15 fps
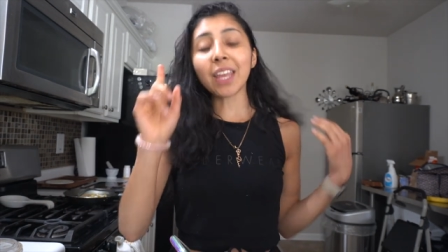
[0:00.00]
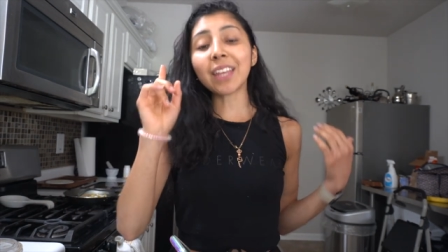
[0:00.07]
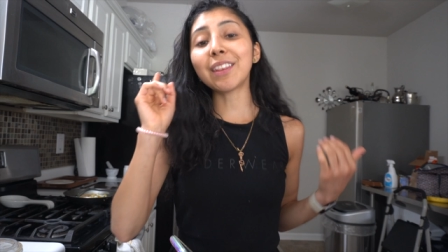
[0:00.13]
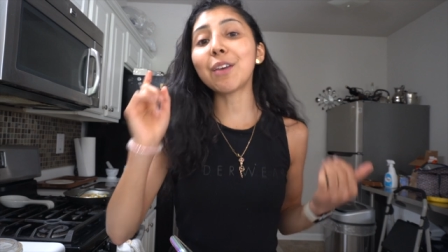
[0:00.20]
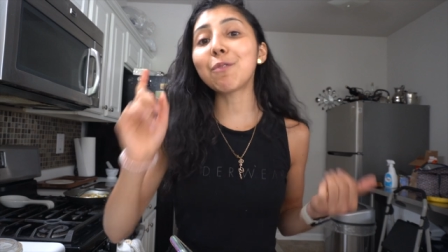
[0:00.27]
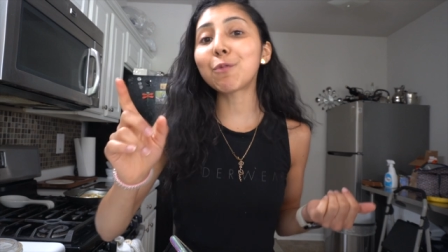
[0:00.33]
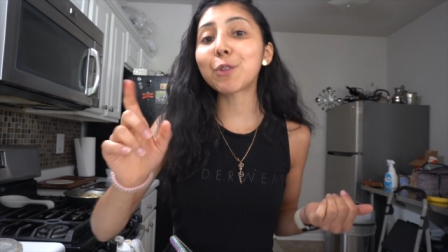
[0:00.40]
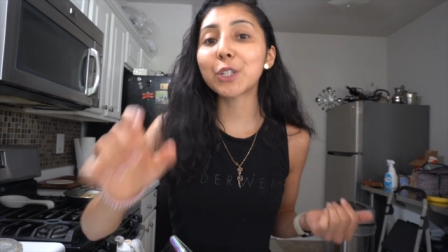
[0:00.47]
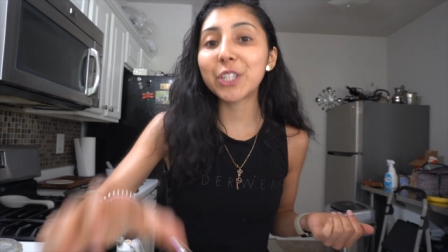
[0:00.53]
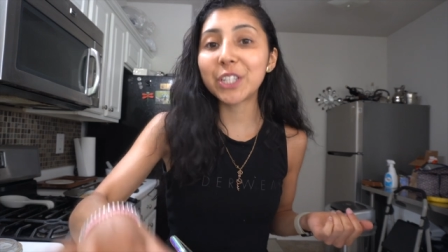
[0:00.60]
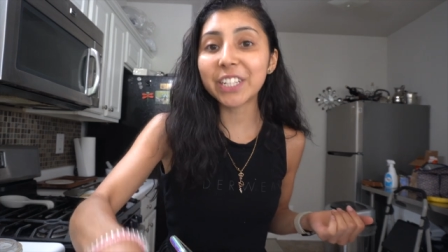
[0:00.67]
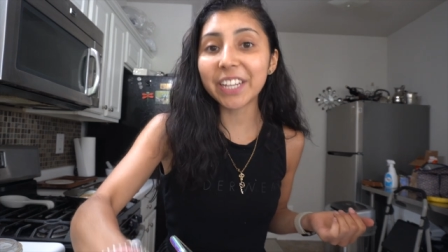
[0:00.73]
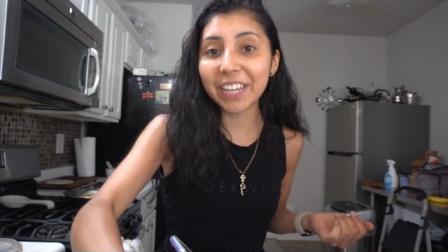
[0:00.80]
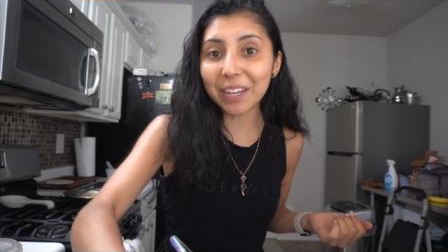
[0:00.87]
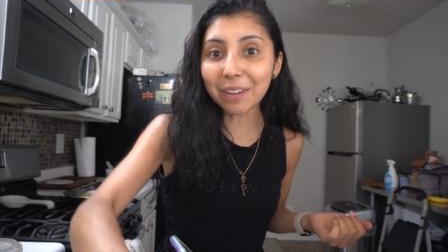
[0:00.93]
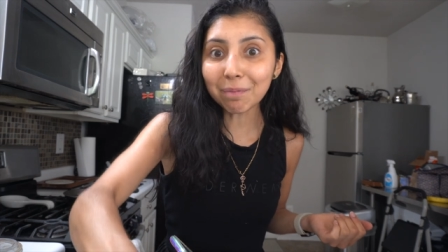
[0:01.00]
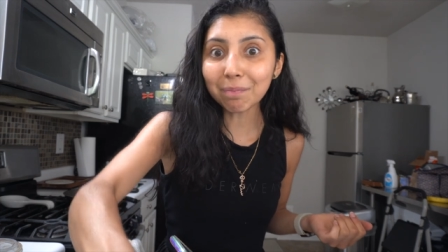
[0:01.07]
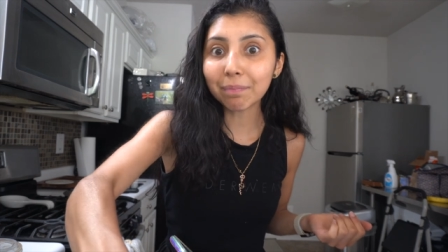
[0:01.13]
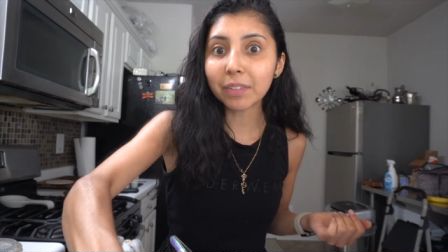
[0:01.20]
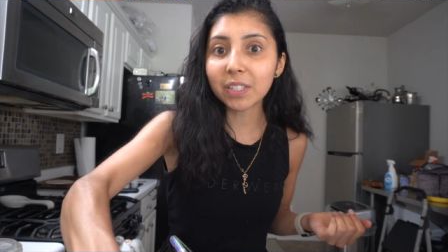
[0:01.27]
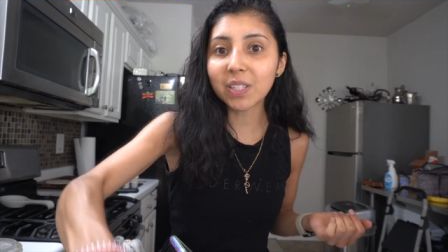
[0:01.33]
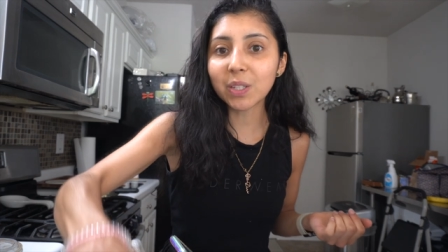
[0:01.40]
Then for D,
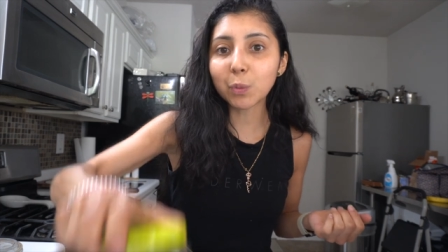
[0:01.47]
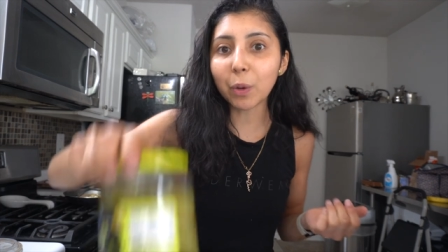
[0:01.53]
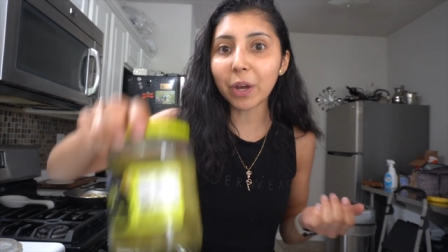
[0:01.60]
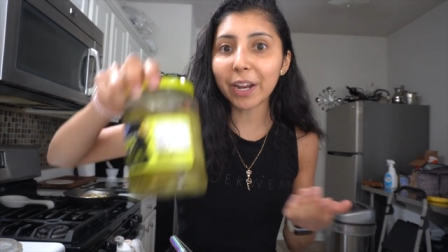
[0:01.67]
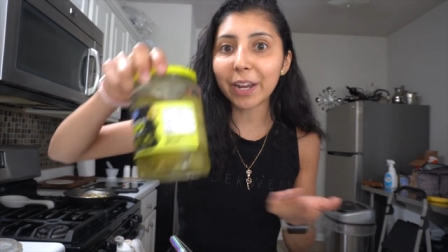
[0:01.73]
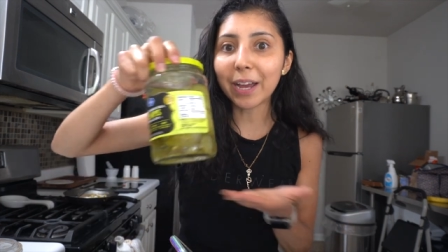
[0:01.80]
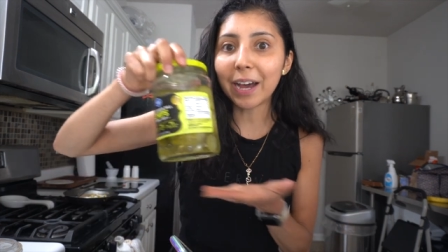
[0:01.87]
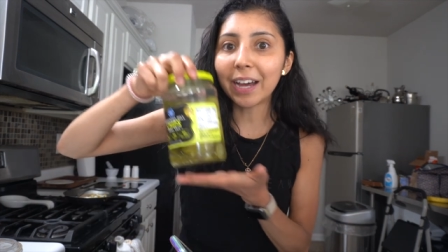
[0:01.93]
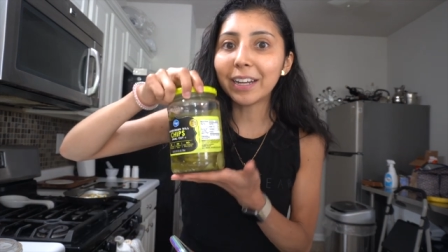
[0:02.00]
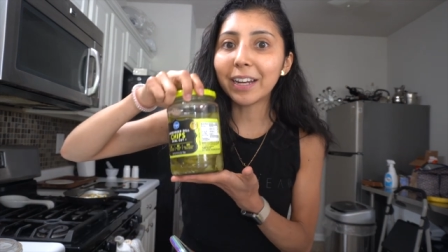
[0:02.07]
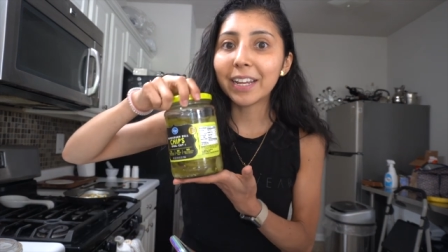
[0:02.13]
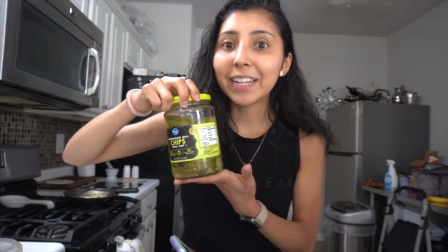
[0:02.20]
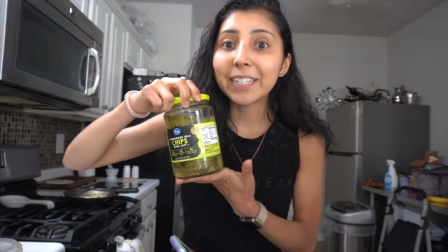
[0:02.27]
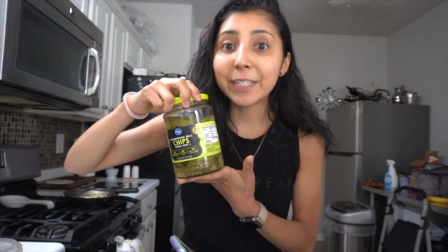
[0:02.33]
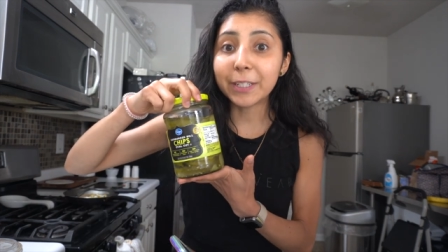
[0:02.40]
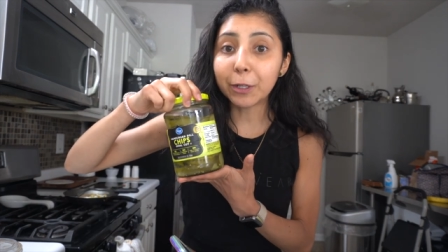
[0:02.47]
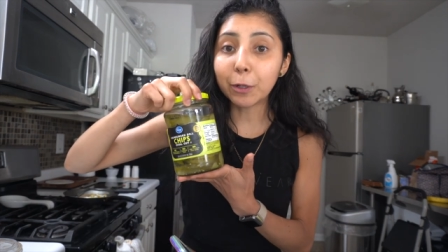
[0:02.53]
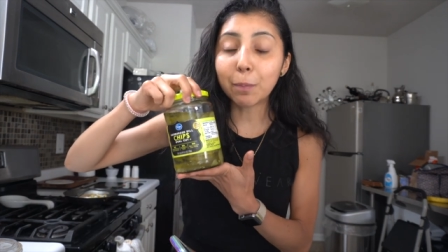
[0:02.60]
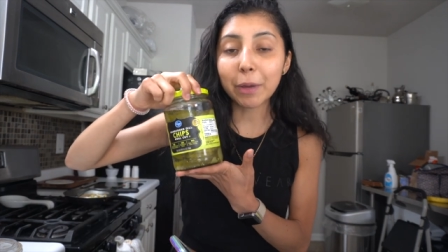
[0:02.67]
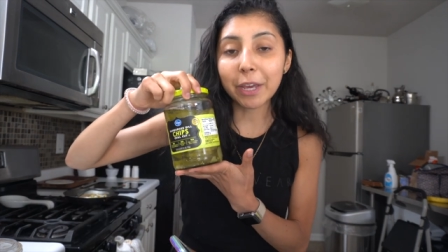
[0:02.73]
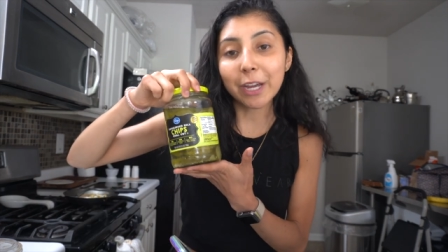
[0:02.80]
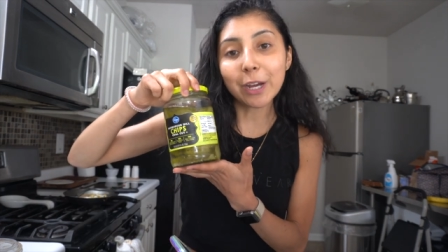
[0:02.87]
this is what I got, dill
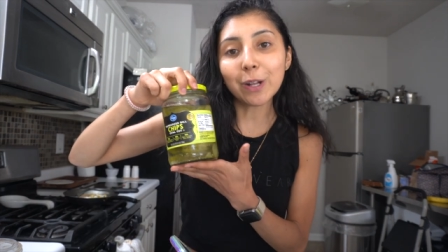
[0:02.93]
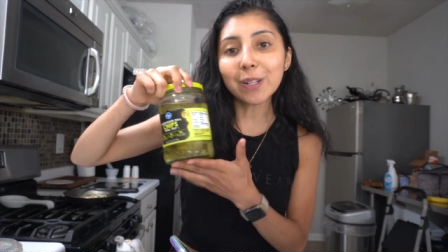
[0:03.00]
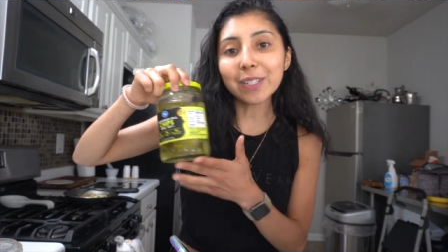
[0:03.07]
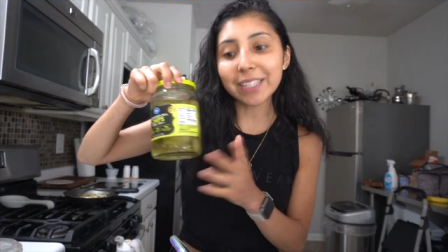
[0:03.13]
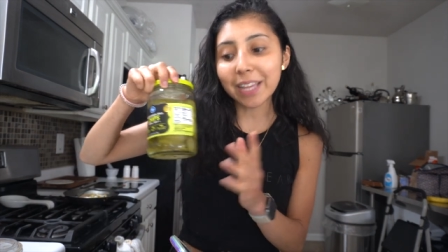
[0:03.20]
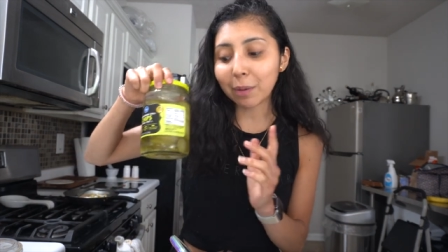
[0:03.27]
pickles.